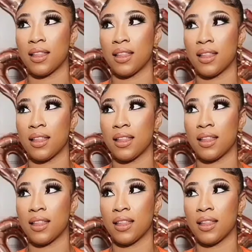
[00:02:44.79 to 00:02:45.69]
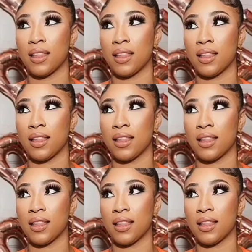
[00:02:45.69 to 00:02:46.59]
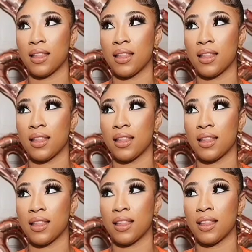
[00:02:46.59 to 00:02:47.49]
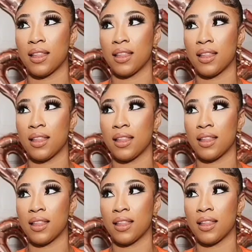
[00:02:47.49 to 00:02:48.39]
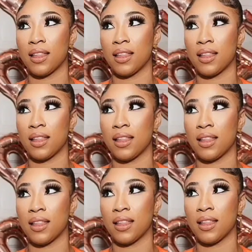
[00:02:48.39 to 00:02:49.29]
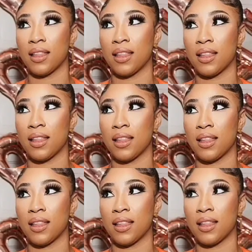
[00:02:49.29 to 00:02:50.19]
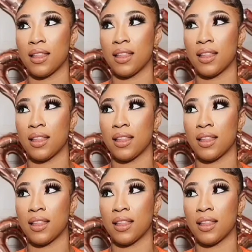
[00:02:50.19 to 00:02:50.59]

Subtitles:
[no speech]